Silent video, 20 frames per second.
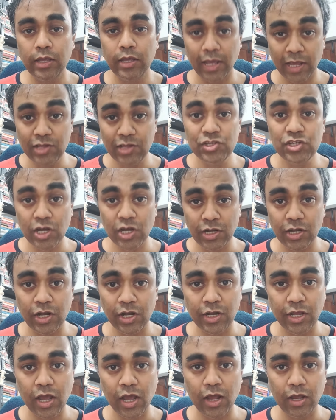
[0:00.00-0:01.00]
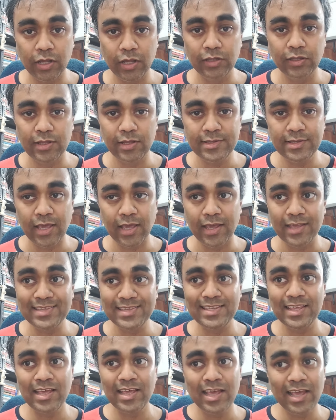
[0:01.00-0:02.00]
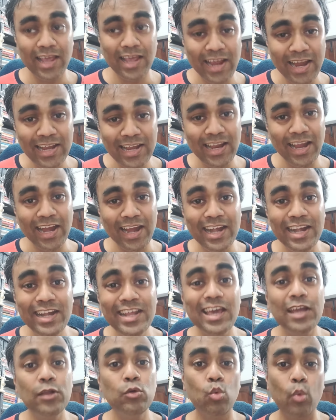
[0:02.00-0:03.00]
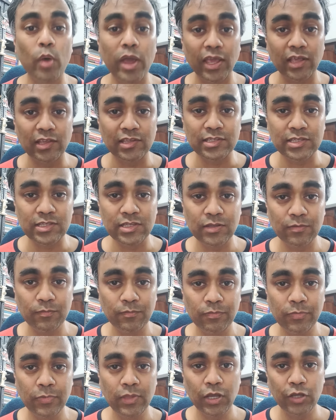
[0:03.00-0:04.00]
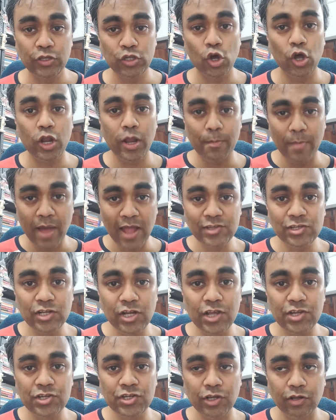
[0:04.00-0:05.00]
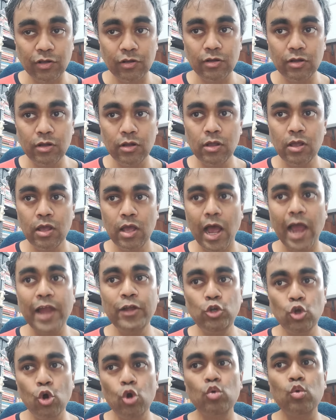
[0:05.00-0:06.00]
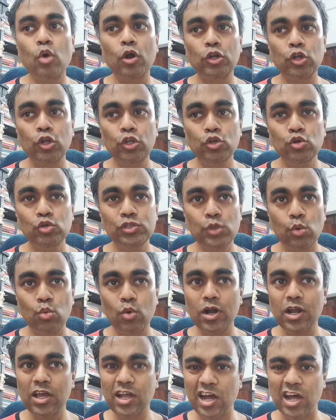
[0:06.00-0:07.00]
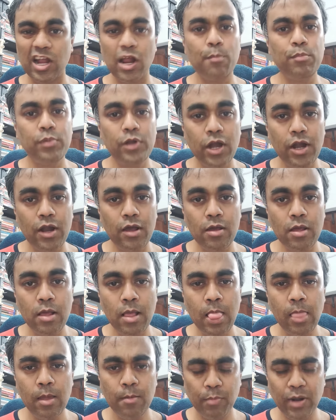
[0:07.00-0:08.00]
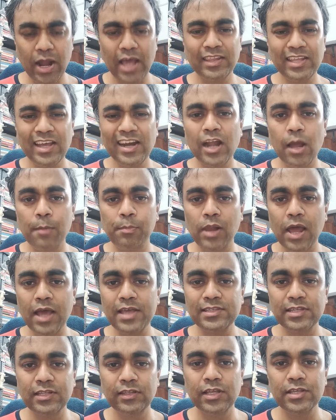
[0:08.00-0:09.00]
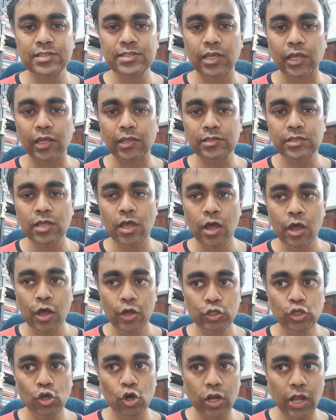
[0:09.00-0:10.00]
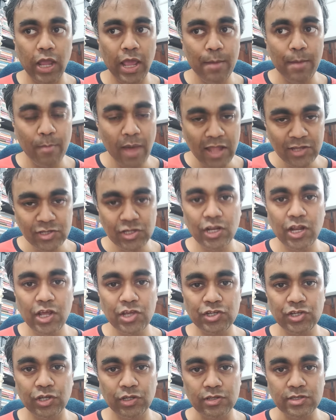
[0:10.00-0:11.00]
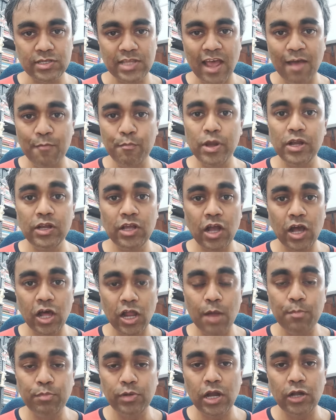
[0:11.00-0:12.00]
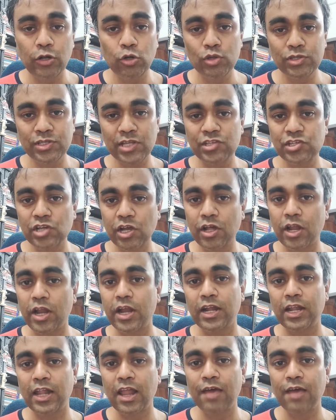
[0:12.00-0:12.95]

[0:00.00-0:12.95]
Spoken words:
ancient India in this case, in Indian ways. Your imagination, I don't want to use the word corrupted, but I think it applies in this case. Your imaginations have been corrupted to such a great